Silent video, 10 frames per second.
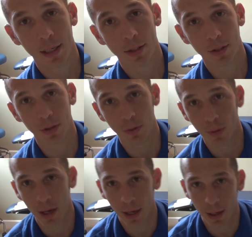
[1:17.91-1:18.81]
to
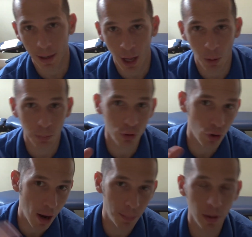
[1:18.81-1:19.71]
uh, help
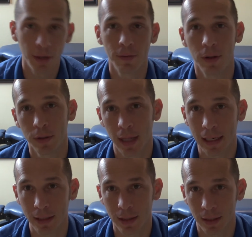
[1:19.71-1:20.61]
draw blood flow to
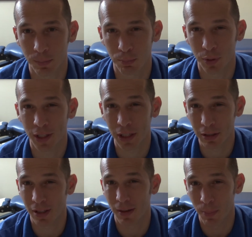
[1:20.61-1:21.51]
that, to the,
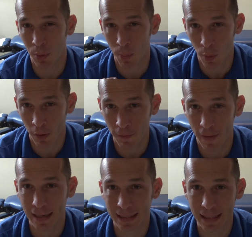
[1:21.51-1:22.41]
particularly to the more
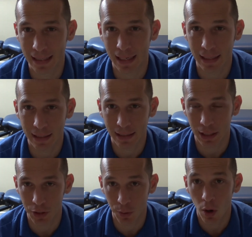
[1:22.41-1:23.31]
affected uh,
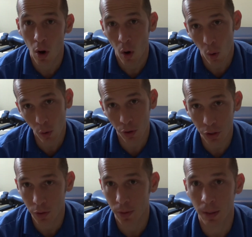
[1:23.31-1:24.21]
tissue, or you
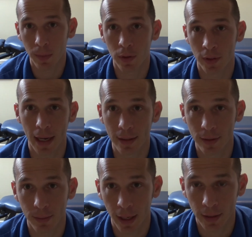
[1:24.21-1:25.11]
could do it on both sides. Okay,